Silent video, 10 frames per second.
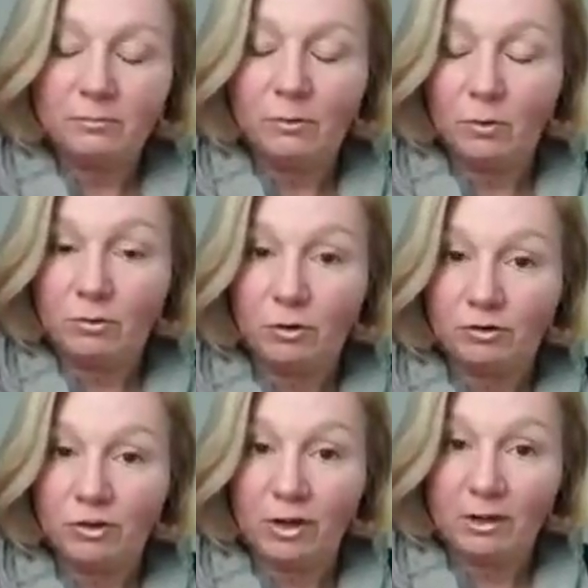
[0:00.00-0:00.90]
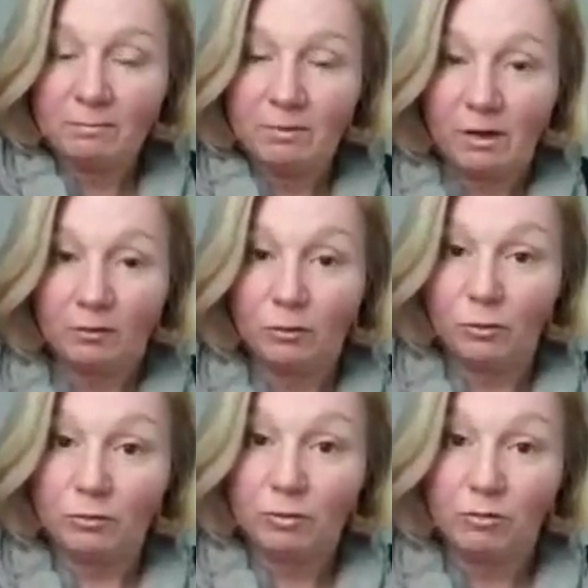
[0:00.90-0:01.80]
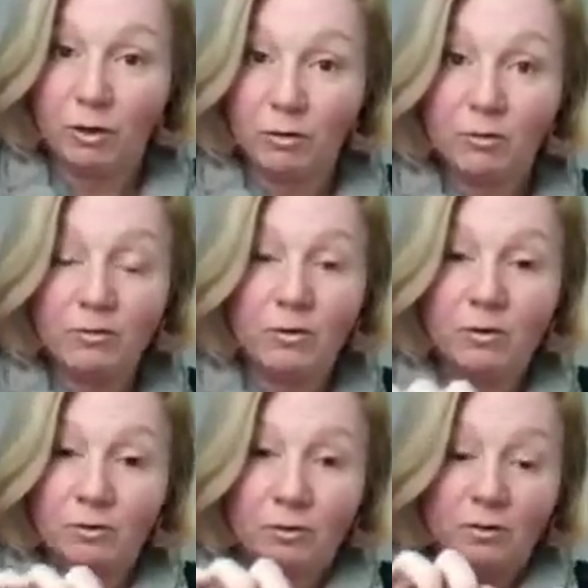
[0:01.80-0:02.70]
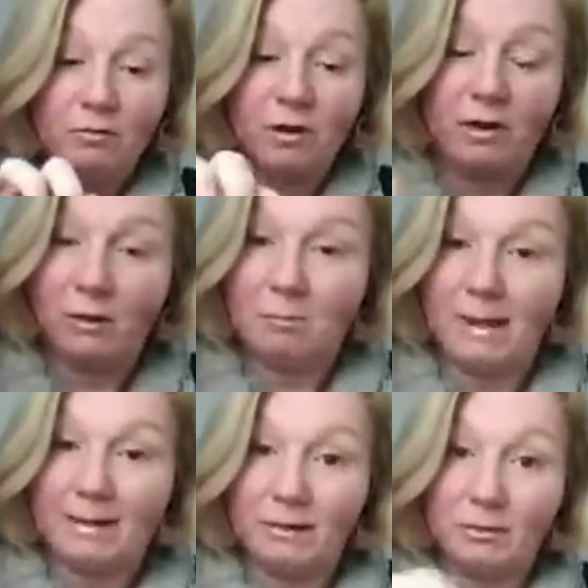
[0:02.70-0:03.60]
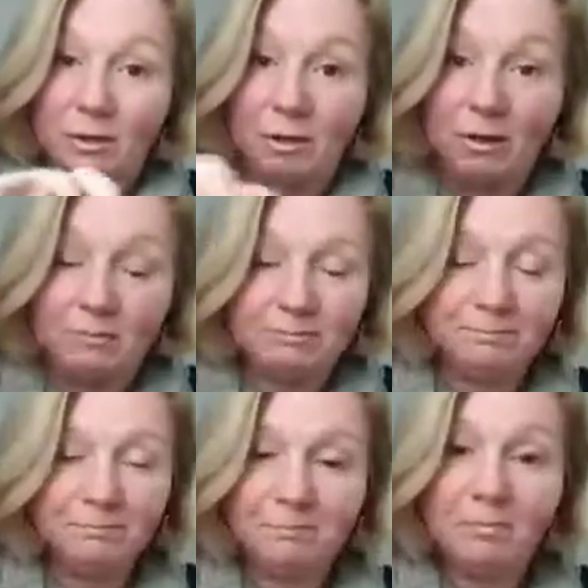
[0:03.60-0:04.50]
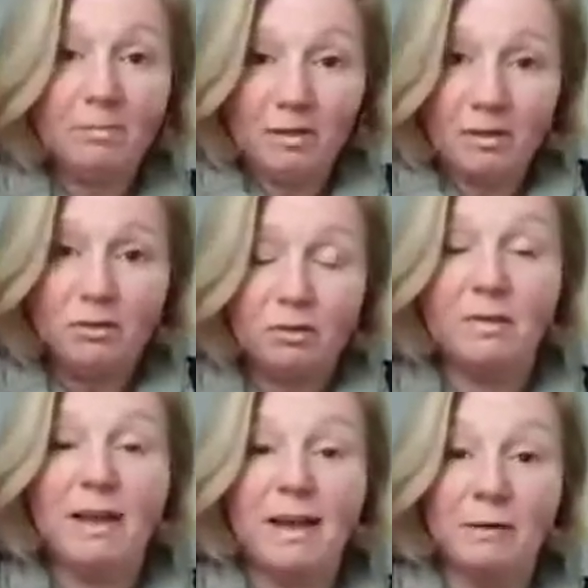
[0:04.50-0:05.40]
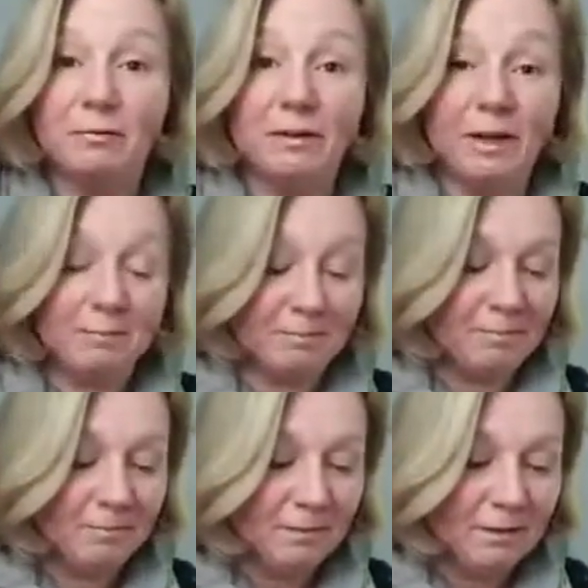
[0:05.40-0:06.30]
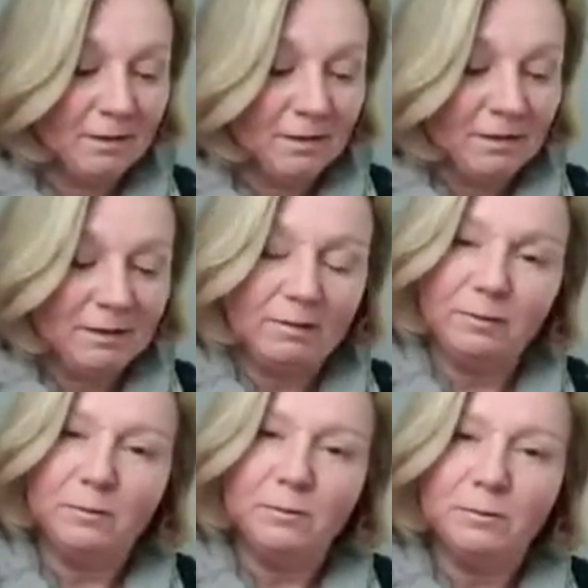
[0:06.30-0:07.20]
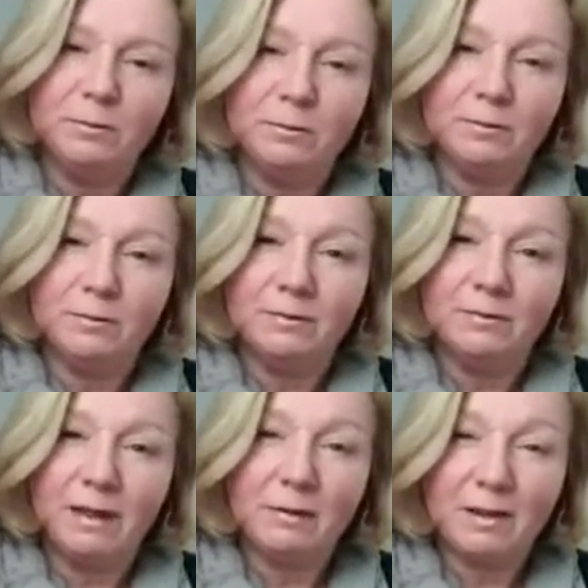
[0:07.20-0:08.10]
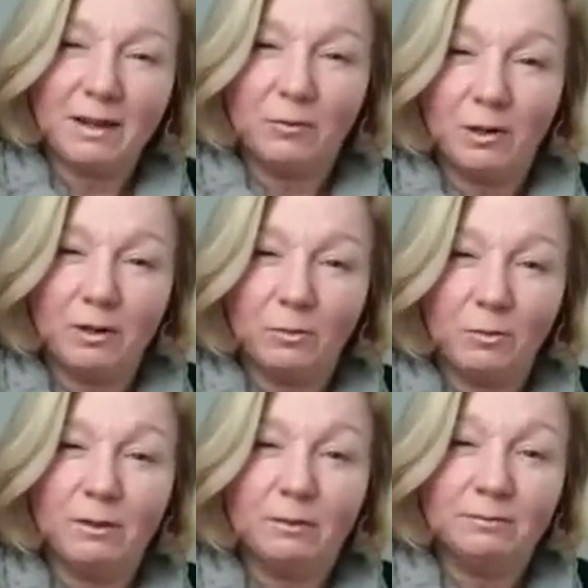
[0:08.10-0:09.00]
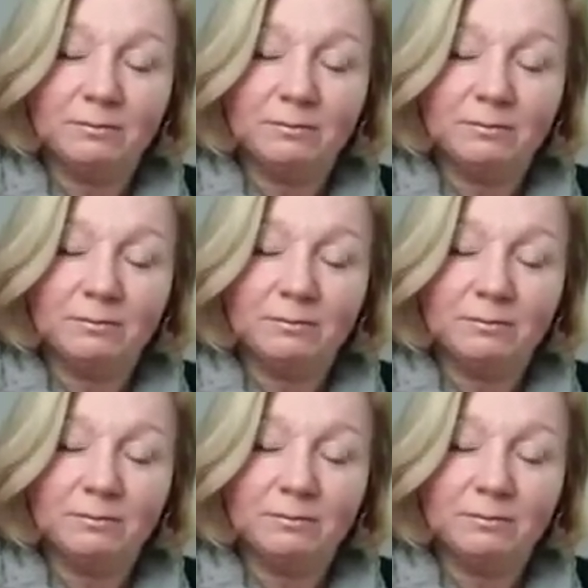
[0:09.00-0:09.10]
or crochet like 2 or 3 rows so that you've got a little band of colour, and you do that every day. And I thought, ooh, that would make a really good quilt.